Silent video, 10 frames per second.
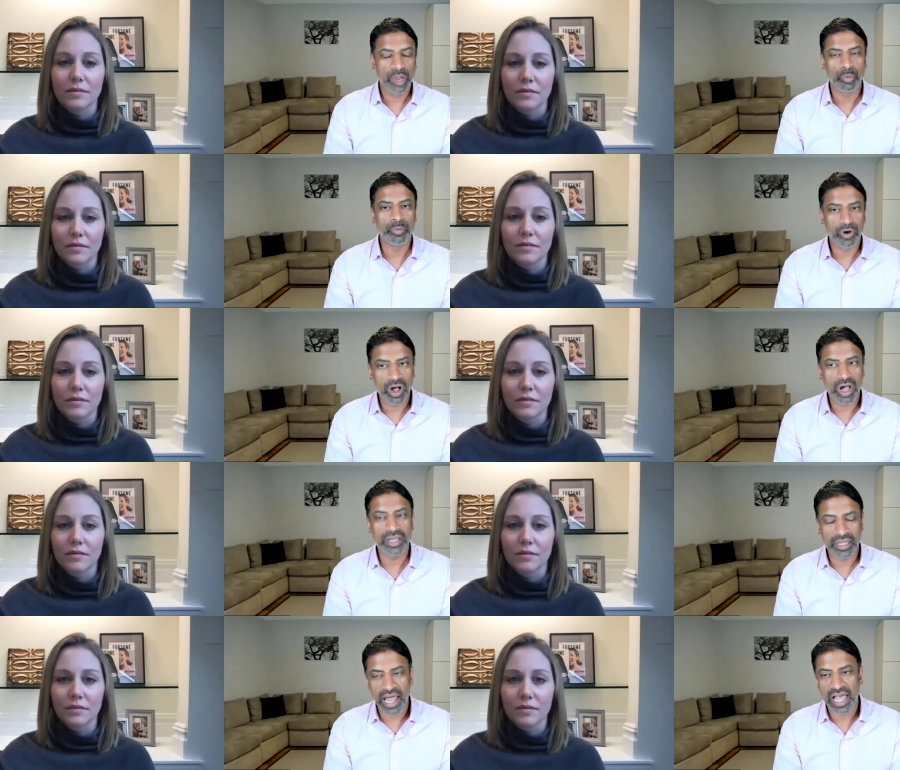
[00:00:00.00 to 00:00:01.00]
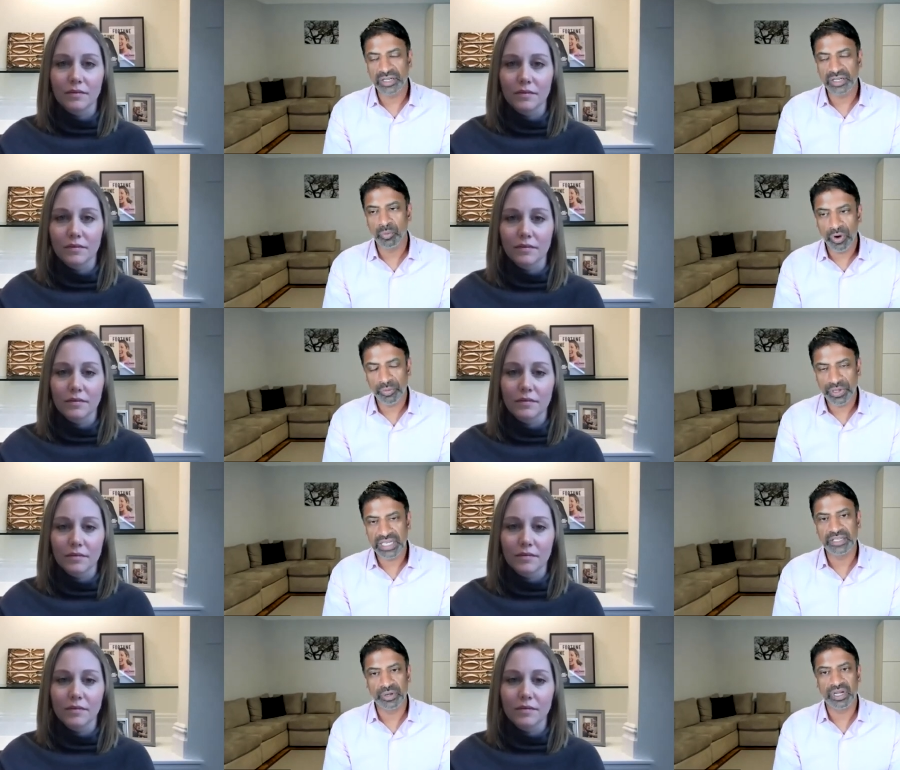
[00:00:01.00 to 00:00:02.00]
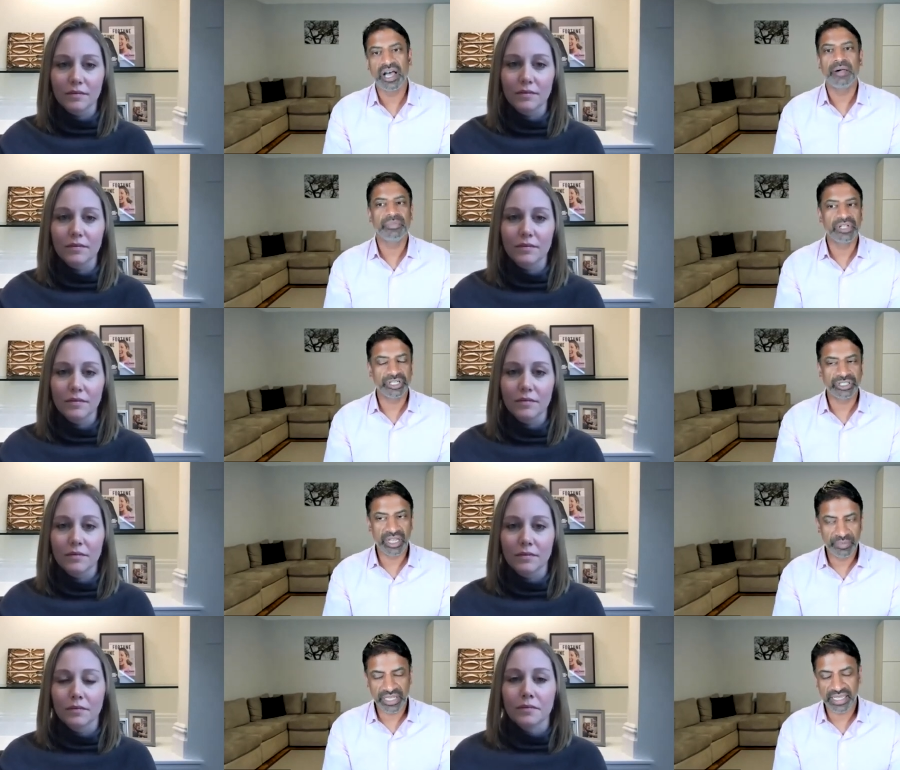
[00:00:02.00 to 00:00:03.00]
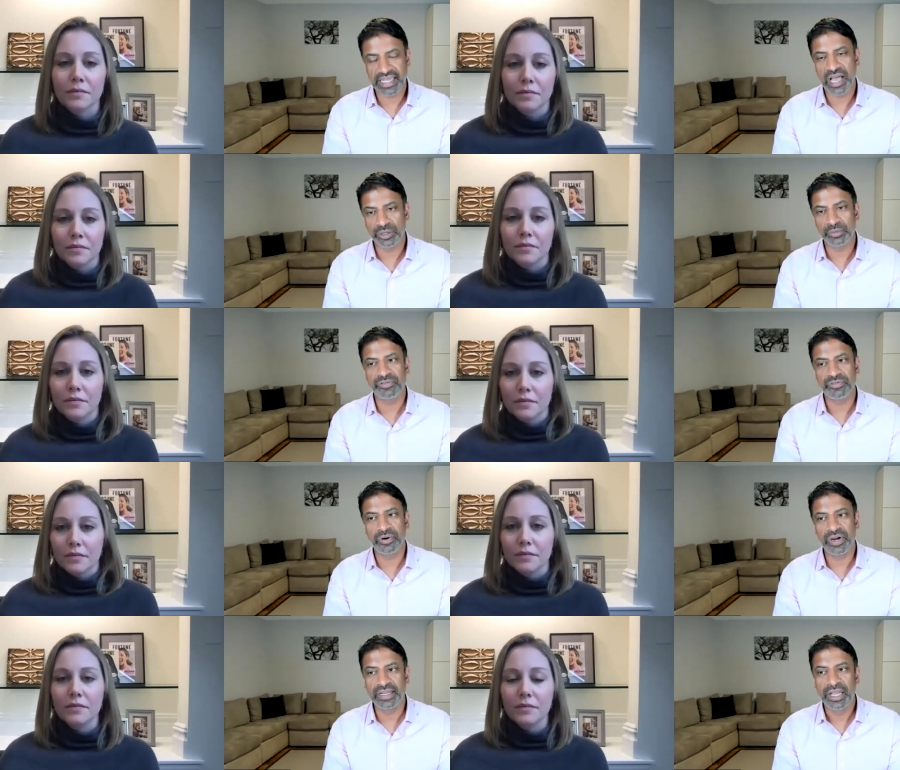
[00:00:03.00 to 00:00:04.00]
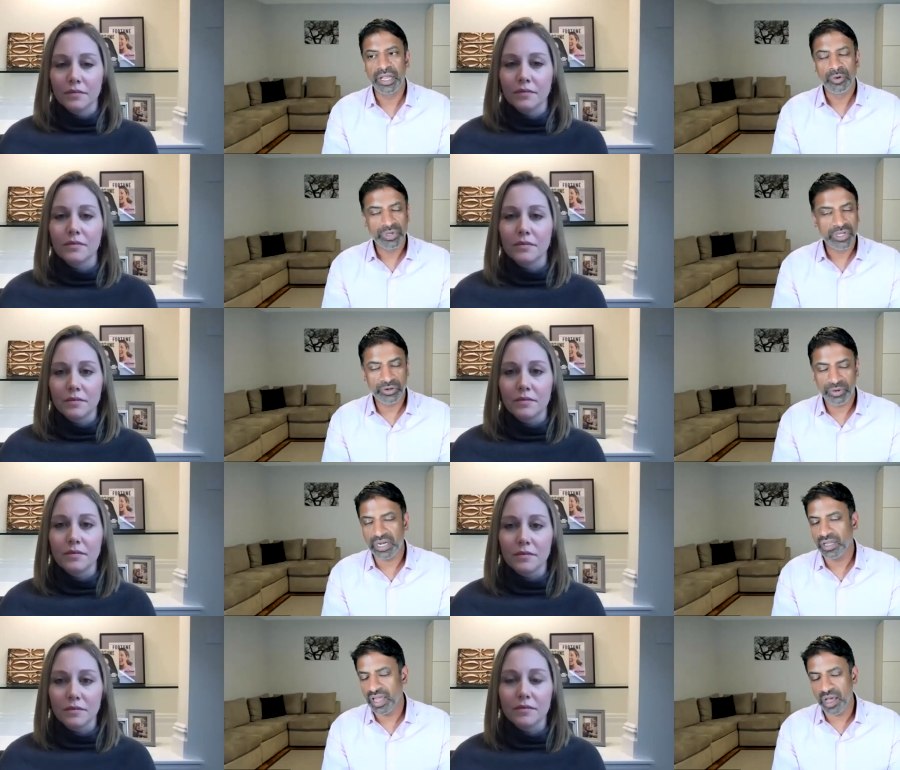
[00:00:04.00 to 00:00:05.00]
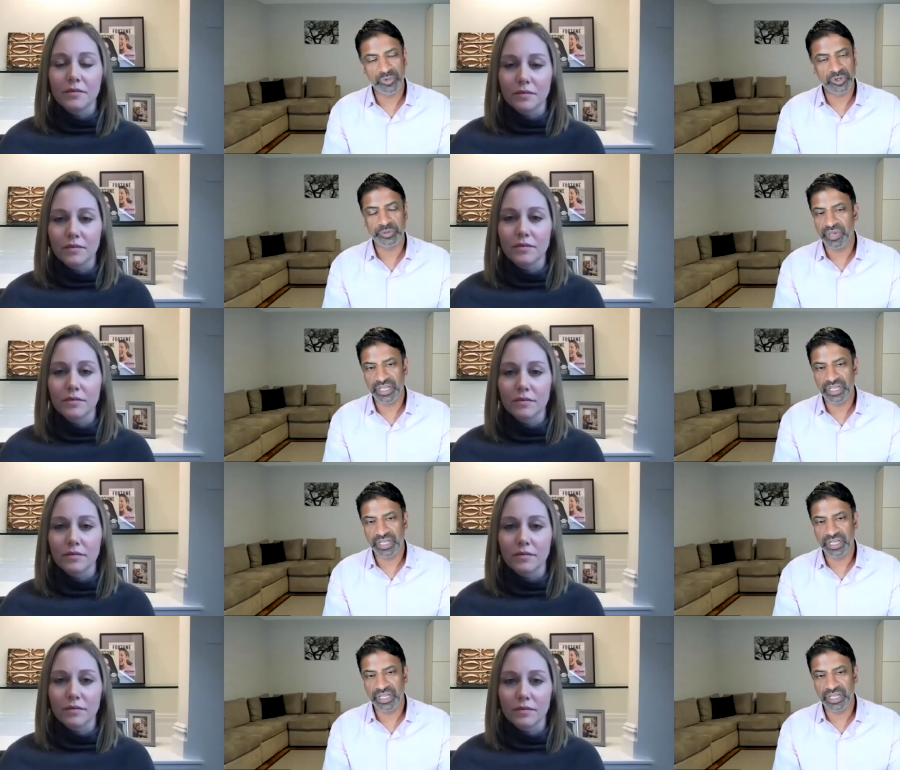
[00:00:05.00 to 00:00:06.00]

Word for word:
Speaker 1: And when we're all aligned on what we need to accomplish and being accountable for it, we can create a lot more space.